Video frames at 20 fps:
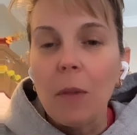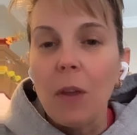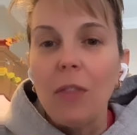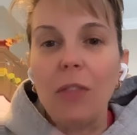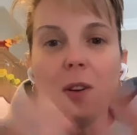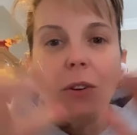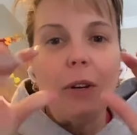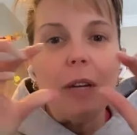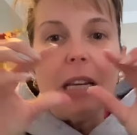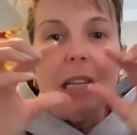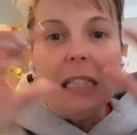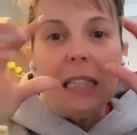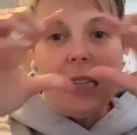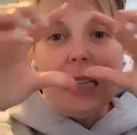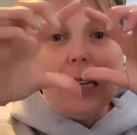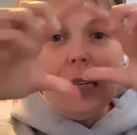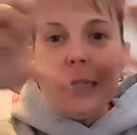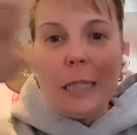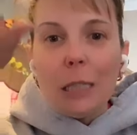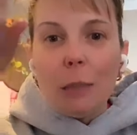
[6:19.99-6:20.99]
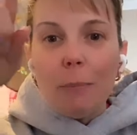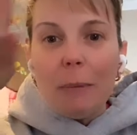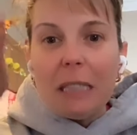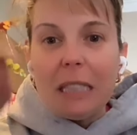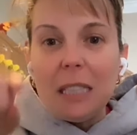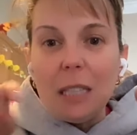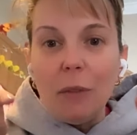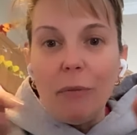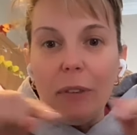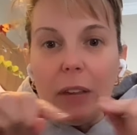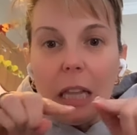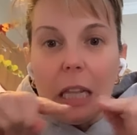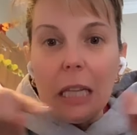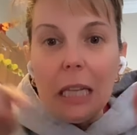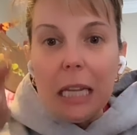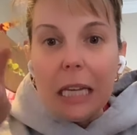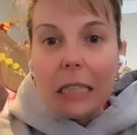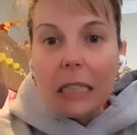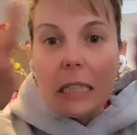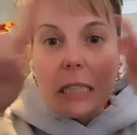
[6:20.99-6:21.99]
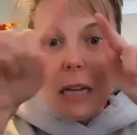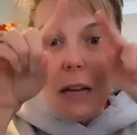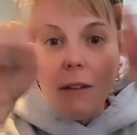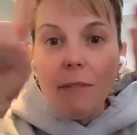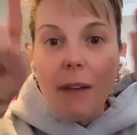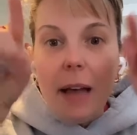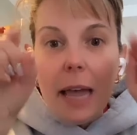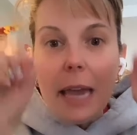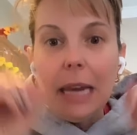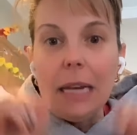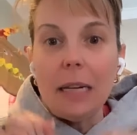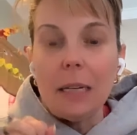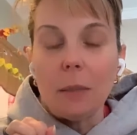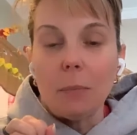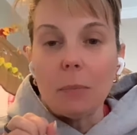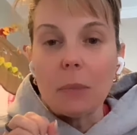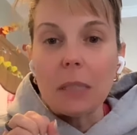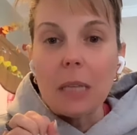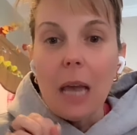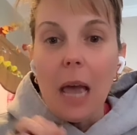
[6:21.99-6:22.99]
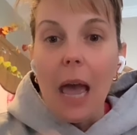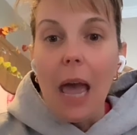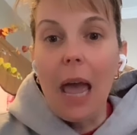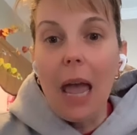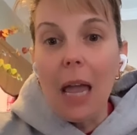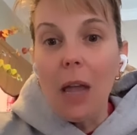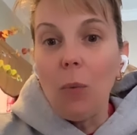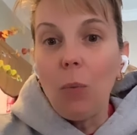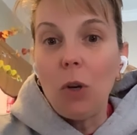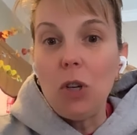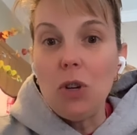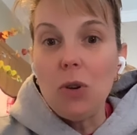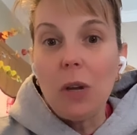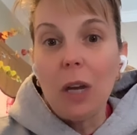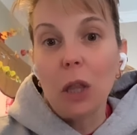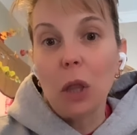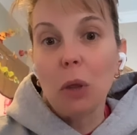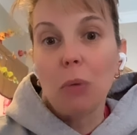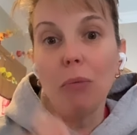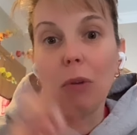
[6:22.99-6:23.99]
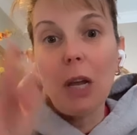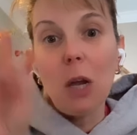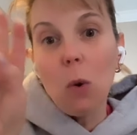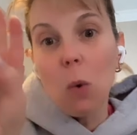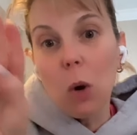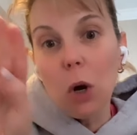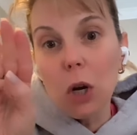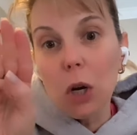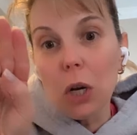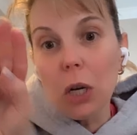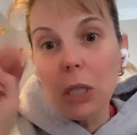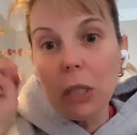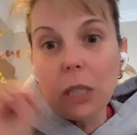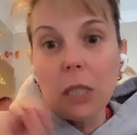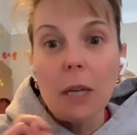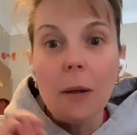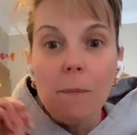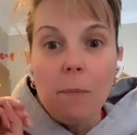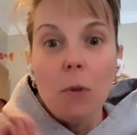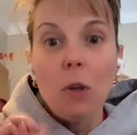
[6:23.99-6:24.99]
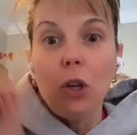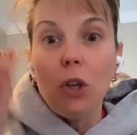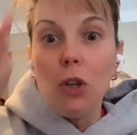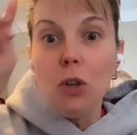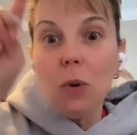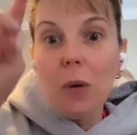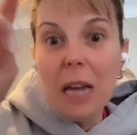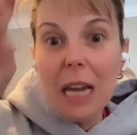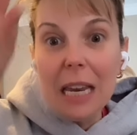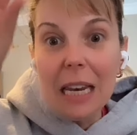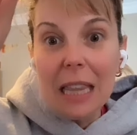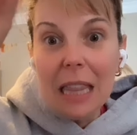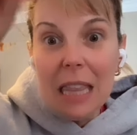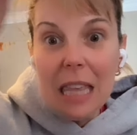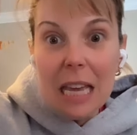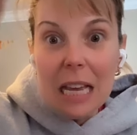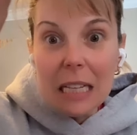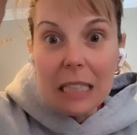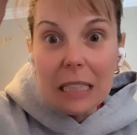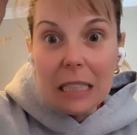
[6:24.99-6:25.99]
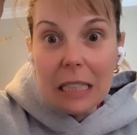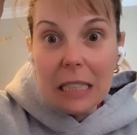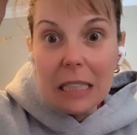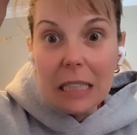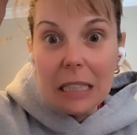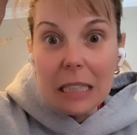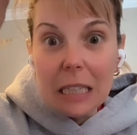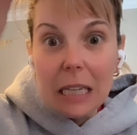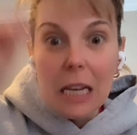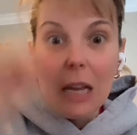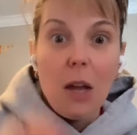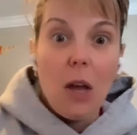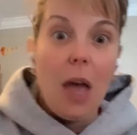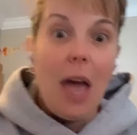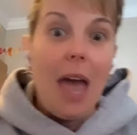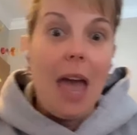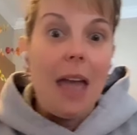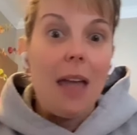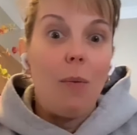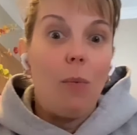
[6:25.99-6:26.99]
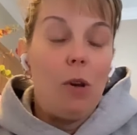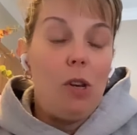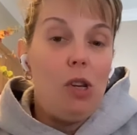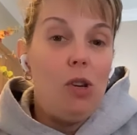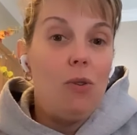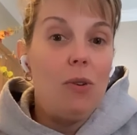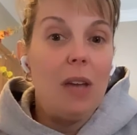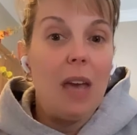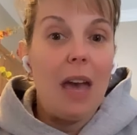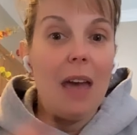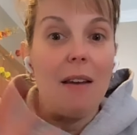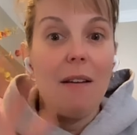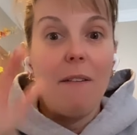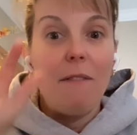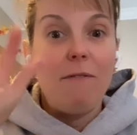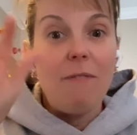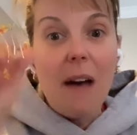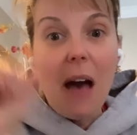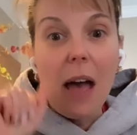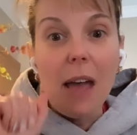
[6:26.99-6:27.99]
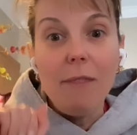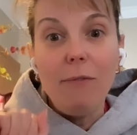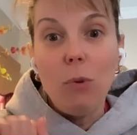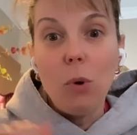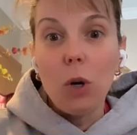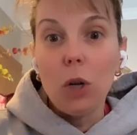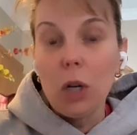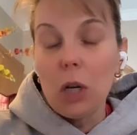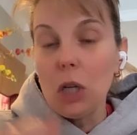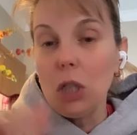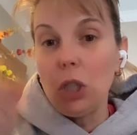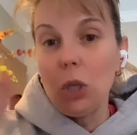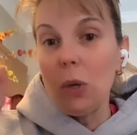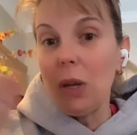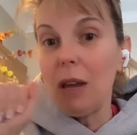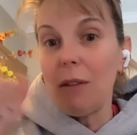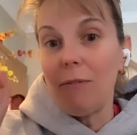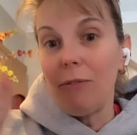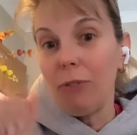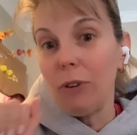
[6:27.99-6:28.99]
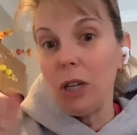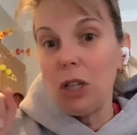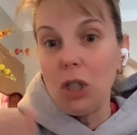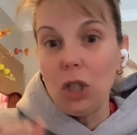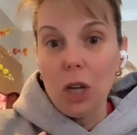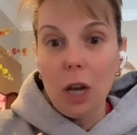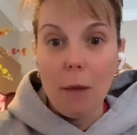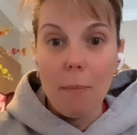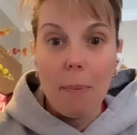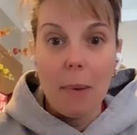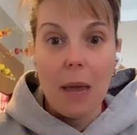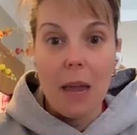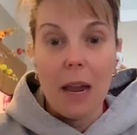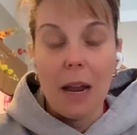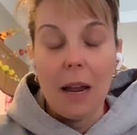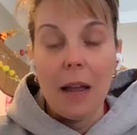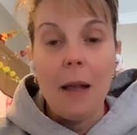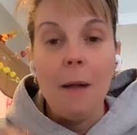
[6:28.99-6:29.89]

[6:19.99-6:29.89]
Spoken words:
There isn't a specific list of items. Hey, when you get 3 orders, you get this. Hey, when you get 5 orders, you get free shipping.